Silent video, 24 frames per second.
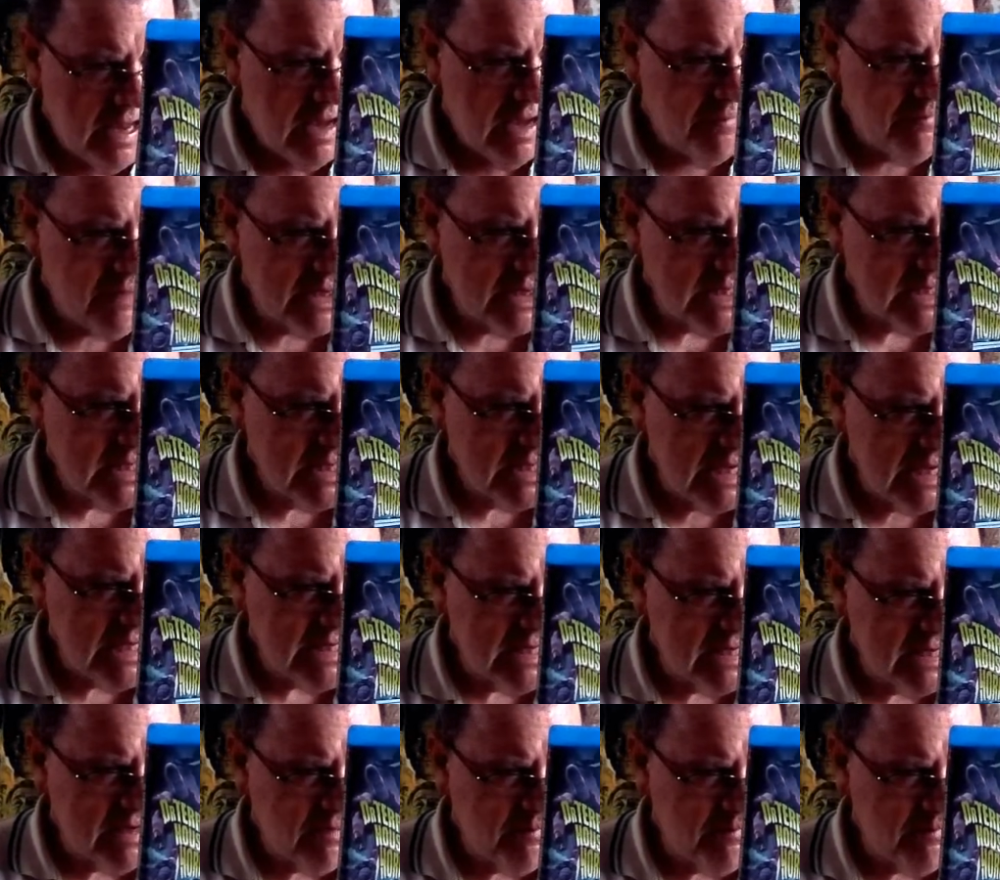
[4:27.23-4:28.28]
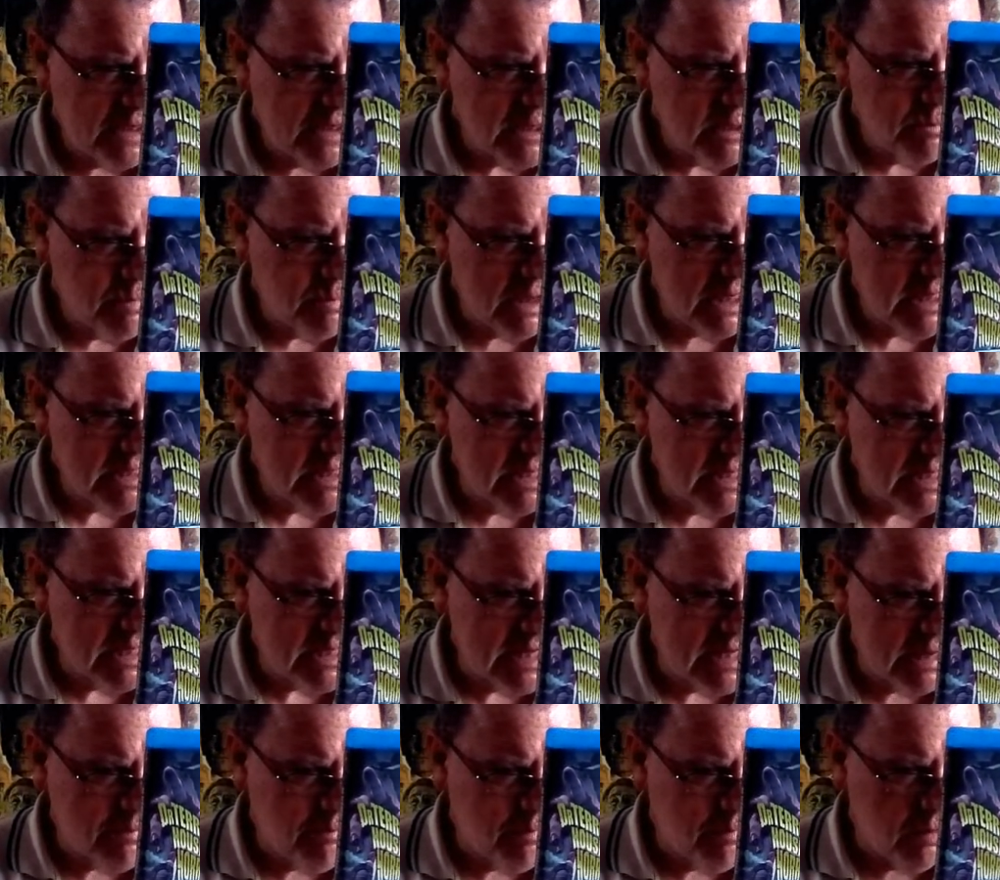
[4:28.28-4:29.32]
A fascinating and fast paced
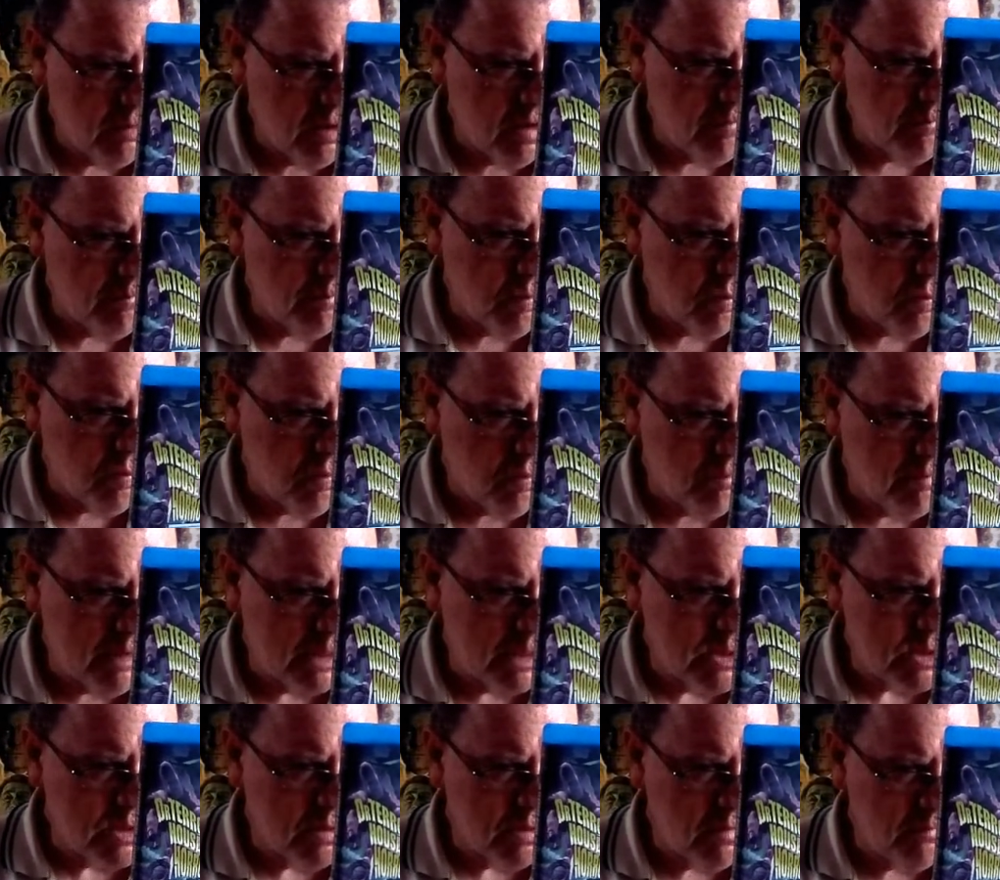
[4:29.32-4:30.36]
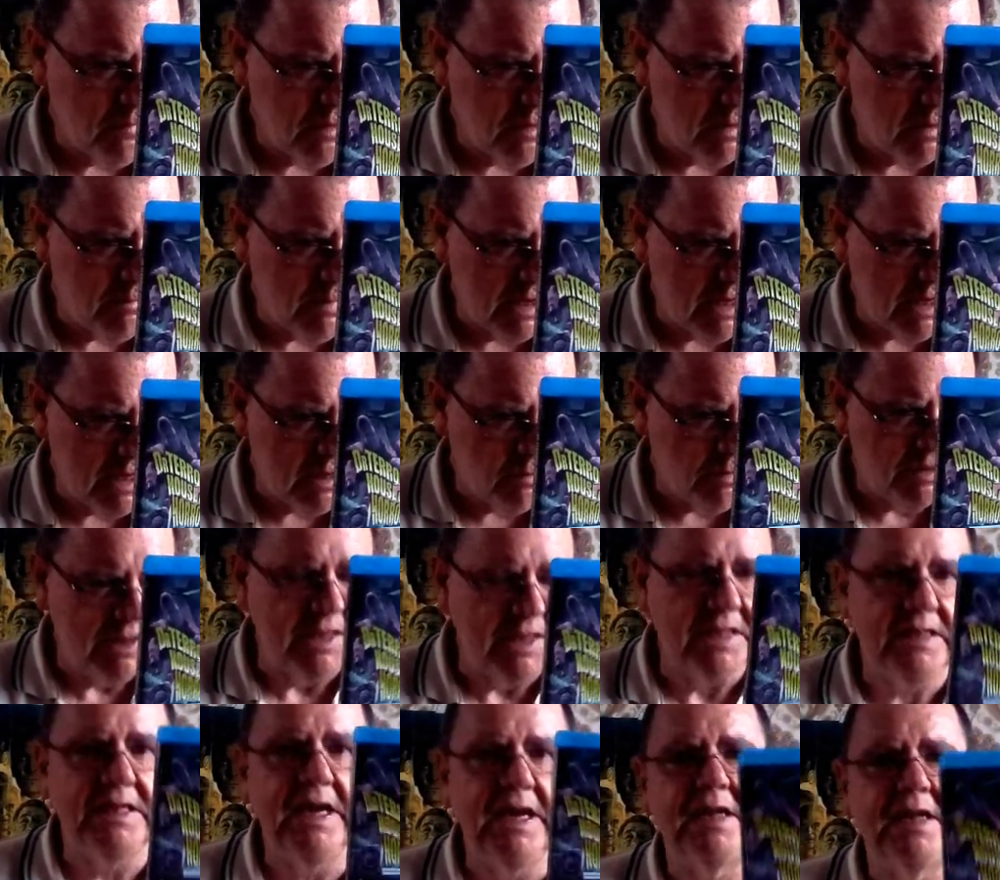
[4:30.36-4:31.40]
example of portmanteau filmmaking with a
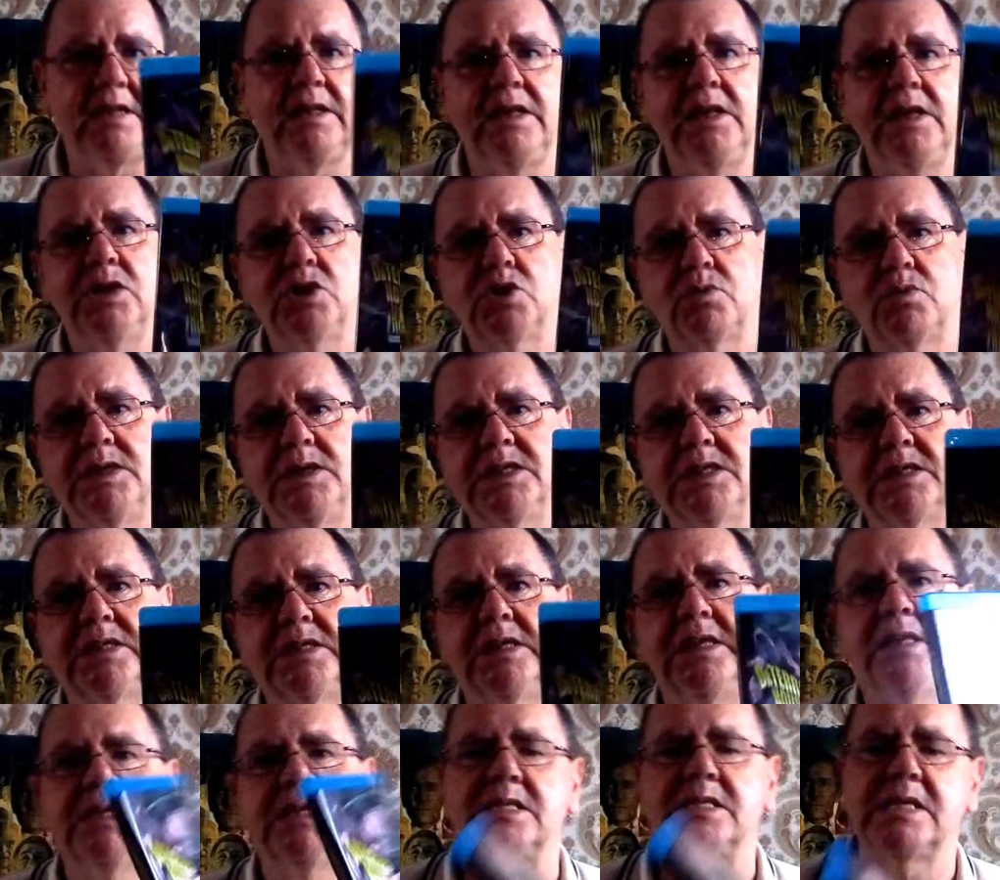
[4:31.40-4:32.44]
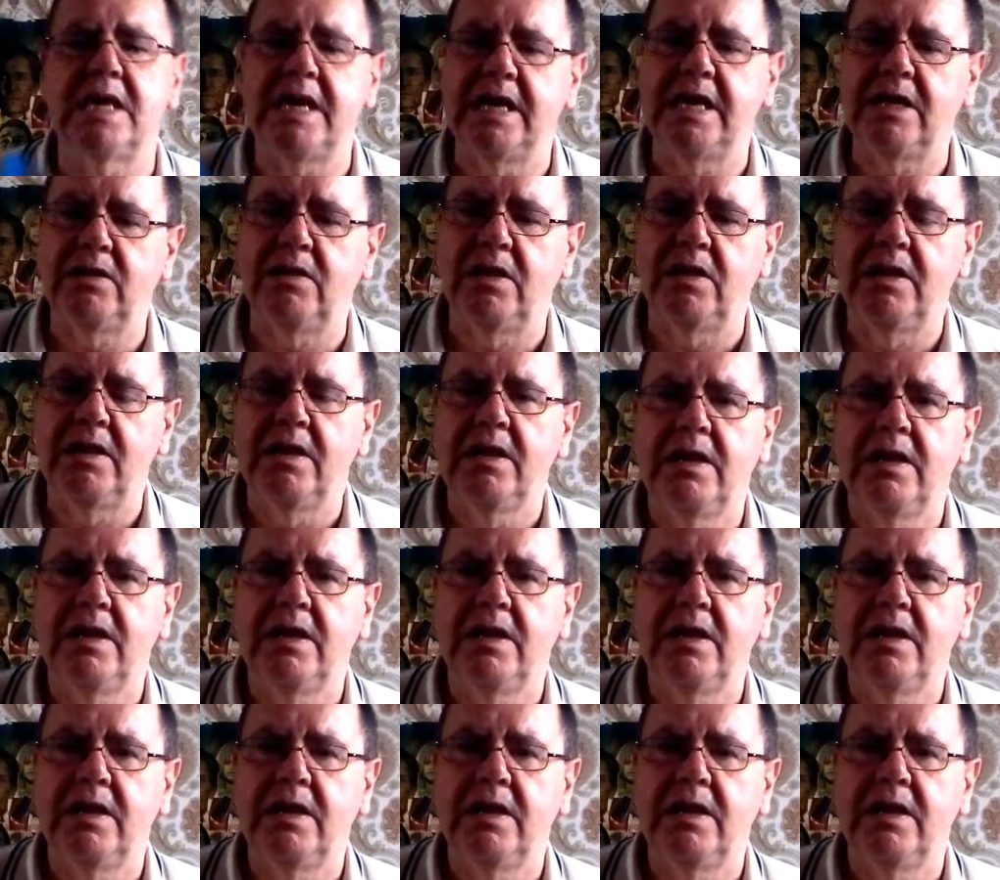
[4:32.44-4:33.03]
deadly twist in the tale.